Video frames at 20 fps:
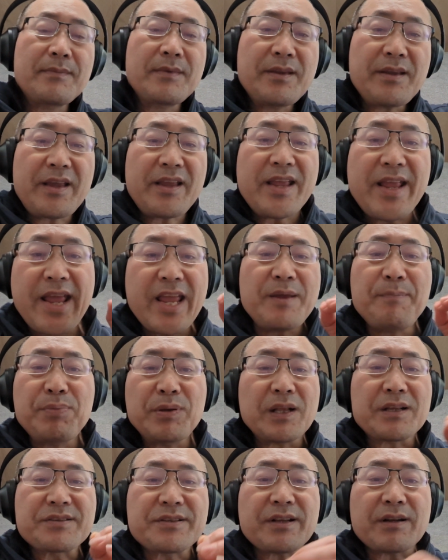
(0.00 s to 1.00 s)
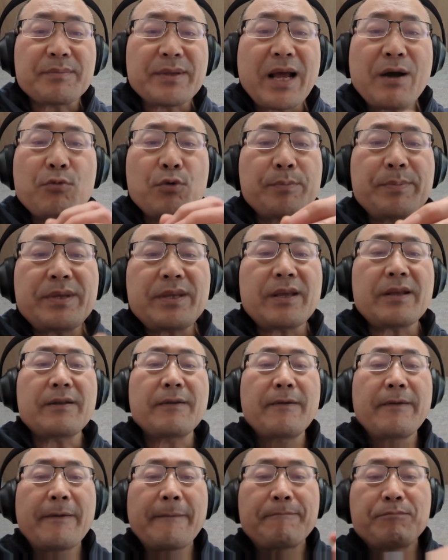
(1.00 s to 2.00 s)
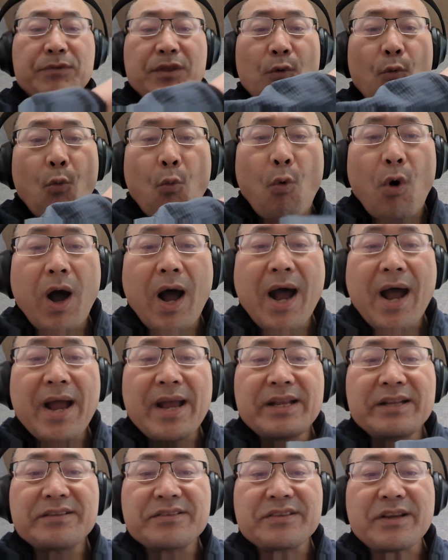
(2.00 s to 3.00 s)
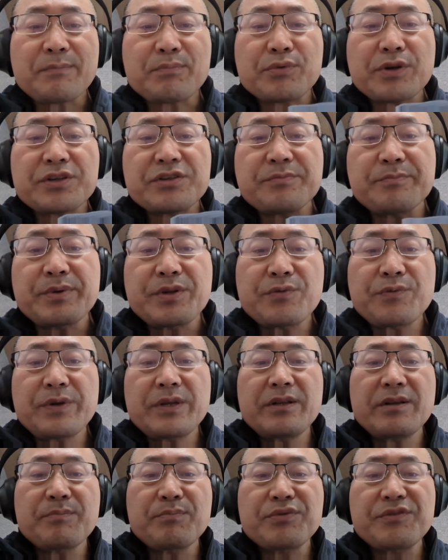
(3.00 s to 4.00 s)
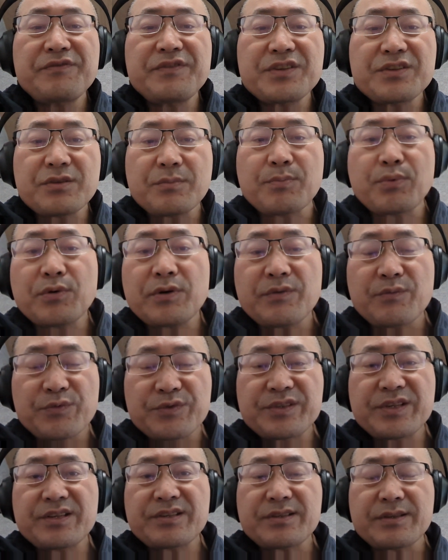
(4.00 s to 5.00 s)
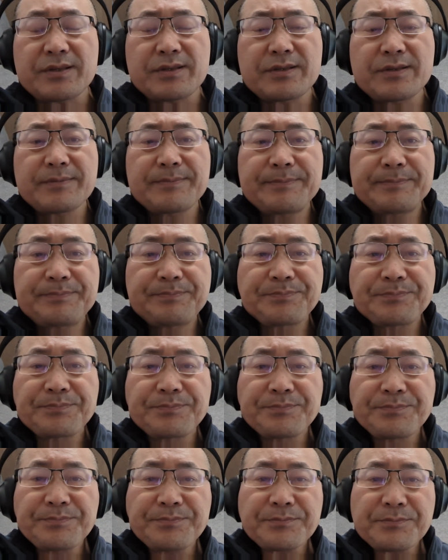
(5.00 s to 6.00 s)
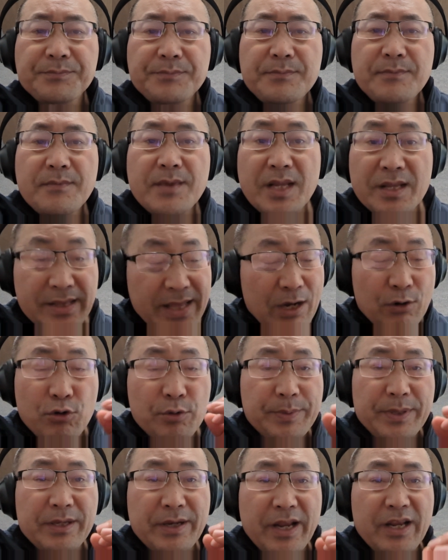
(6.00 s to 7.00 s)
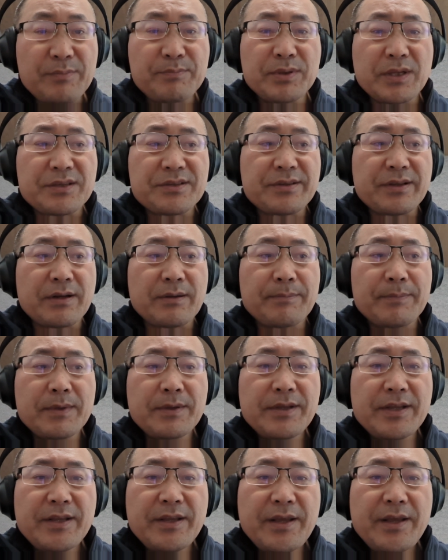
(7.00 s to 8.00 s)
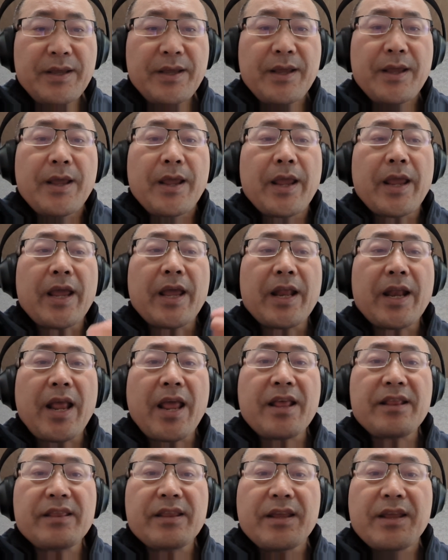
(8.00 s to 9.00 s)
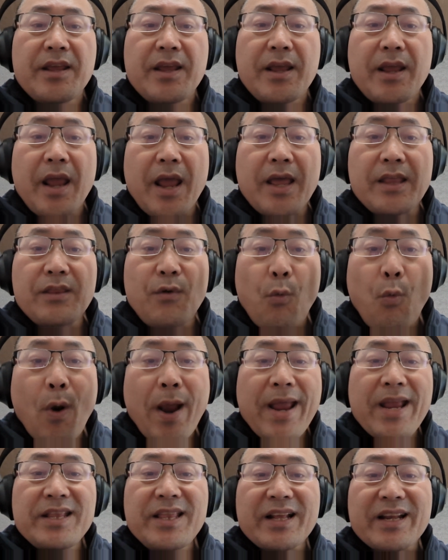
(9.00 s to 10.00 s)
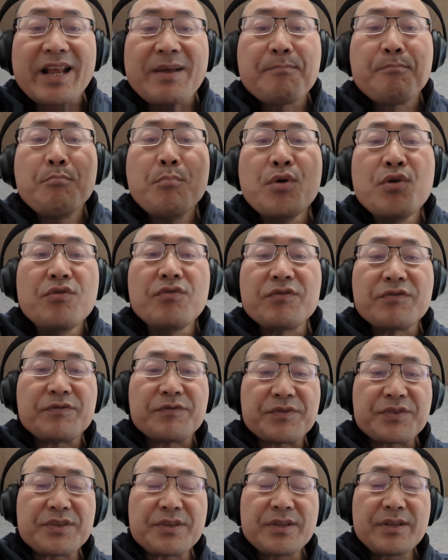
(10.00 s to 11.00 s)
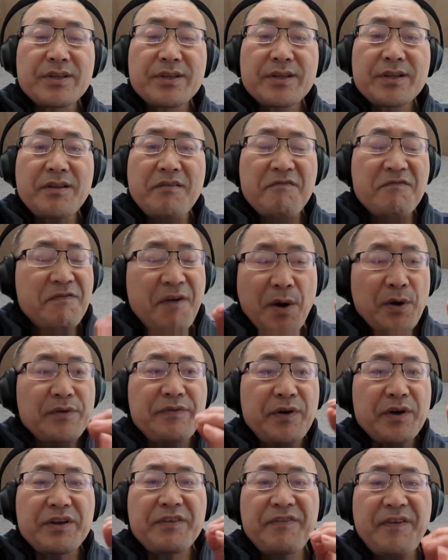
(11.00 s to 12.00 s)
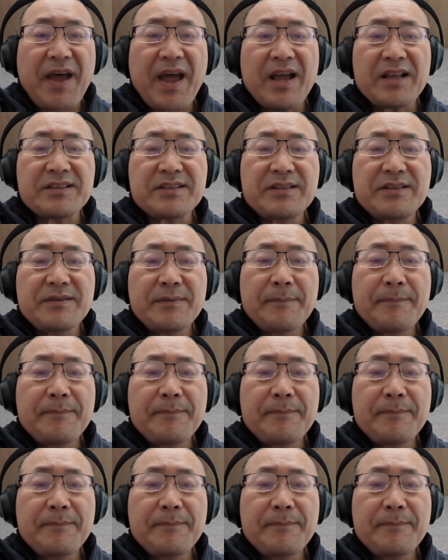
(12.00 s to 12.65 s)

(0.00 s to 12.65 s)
Okay, A plus setup. That would be it. The wide separation between the previous support and resistance. That would be an A plus setup. And the way that it moves very, very fast.